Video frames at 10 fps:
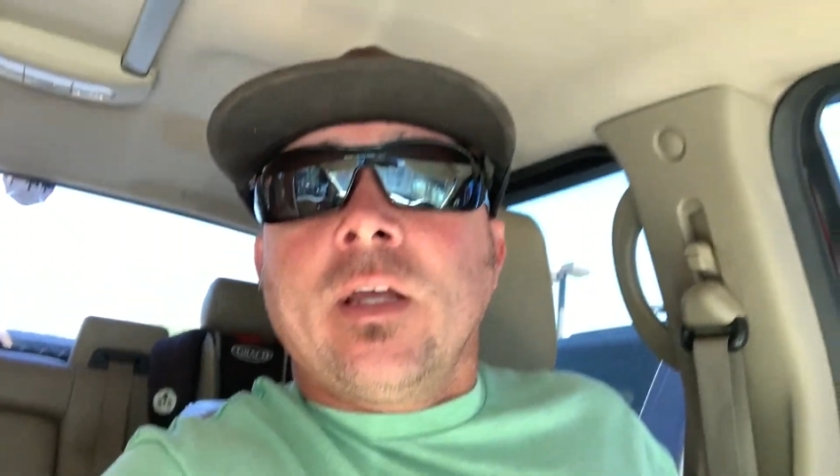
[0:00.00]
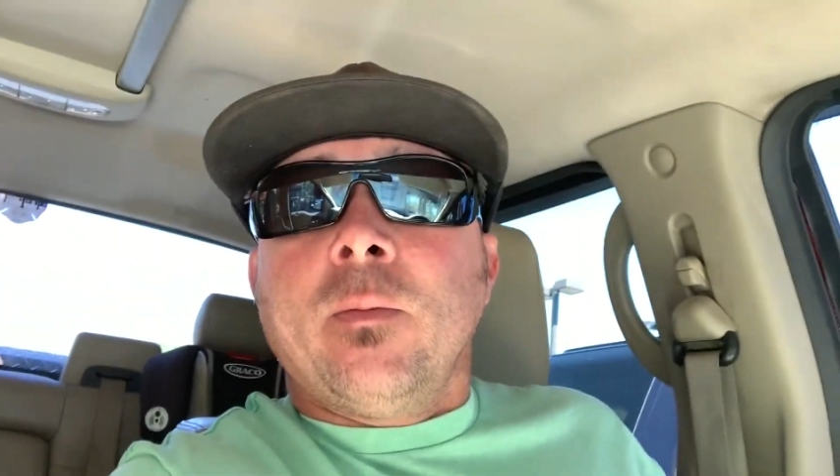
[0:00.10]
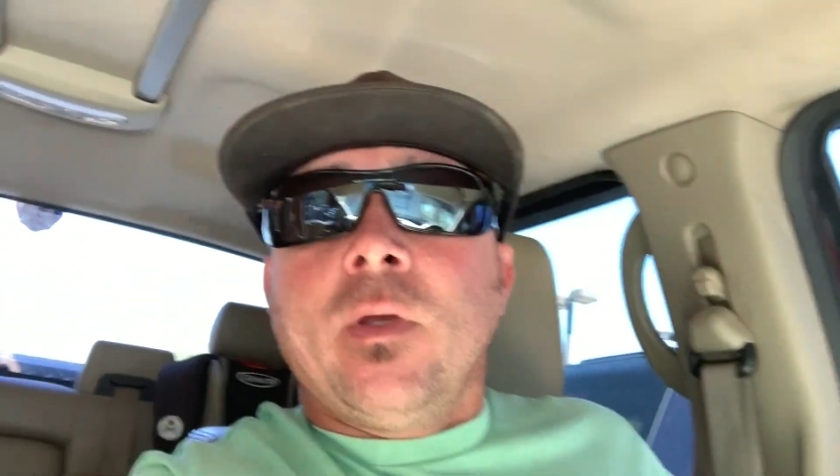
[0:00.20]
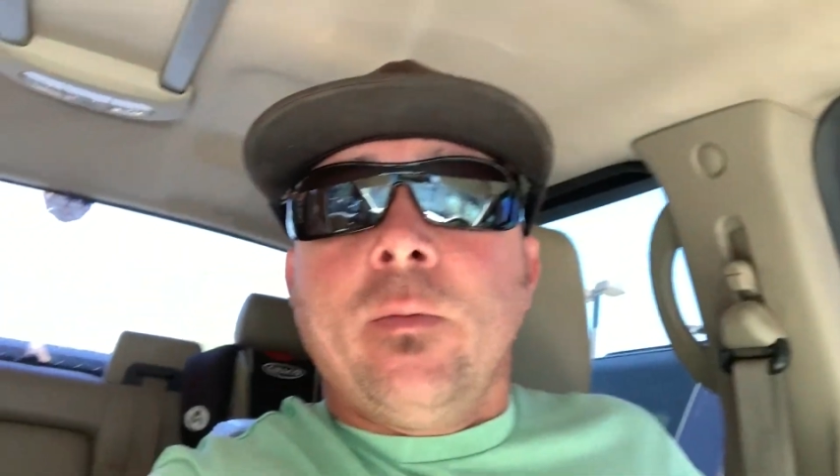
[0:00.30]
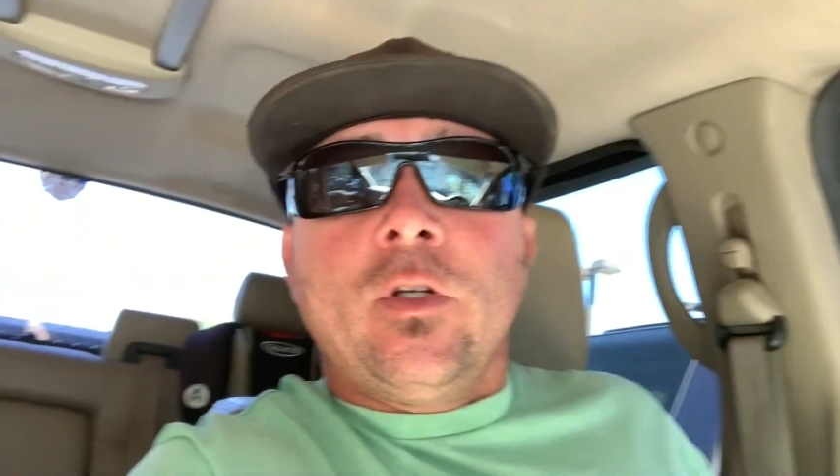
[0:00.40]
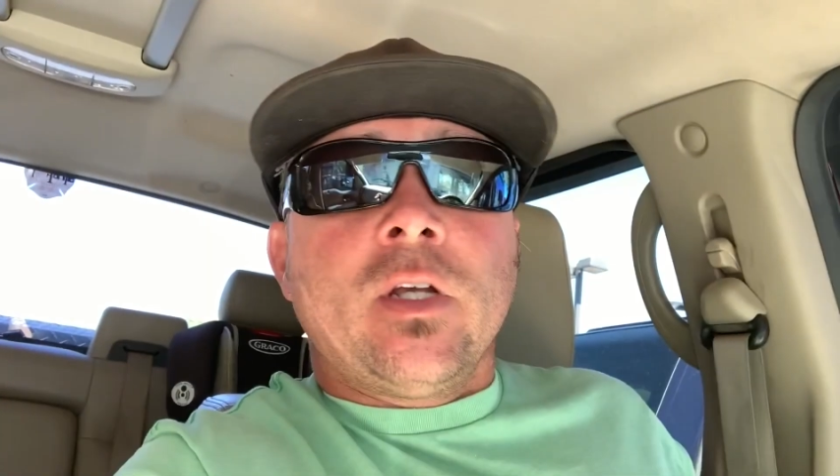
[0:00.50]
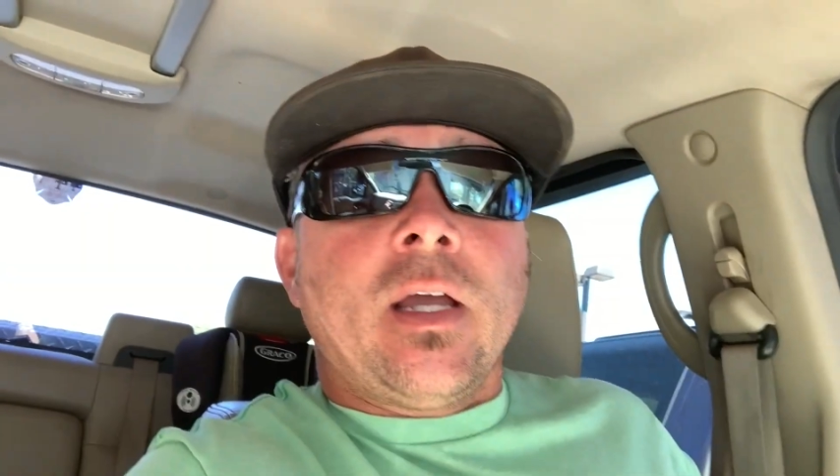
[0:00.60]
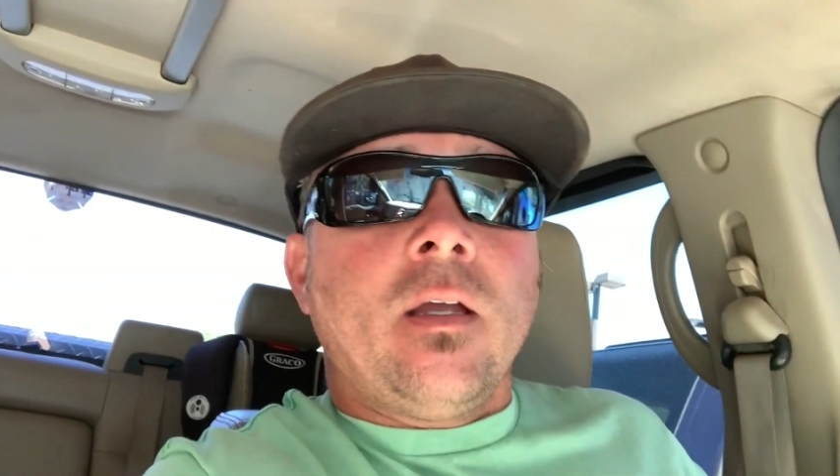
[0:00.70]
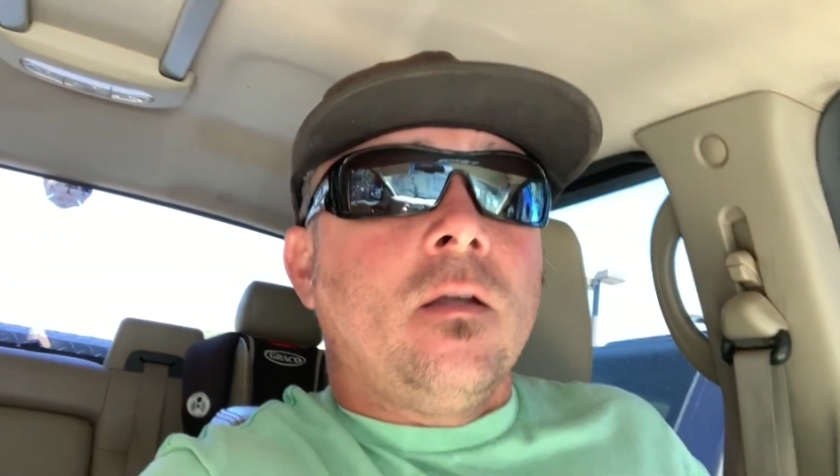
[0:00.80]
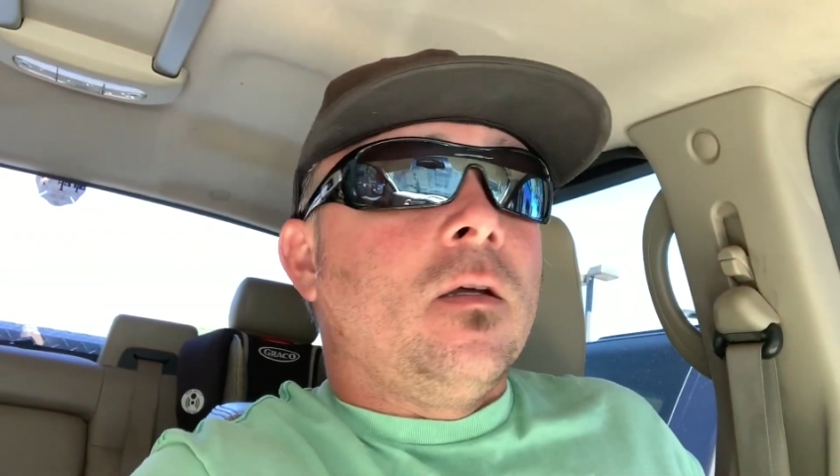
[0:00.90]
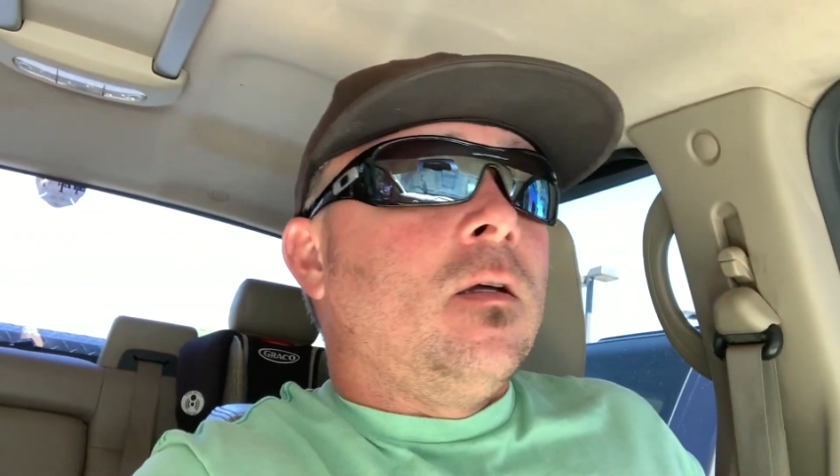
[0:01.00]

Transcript: Get a PBJ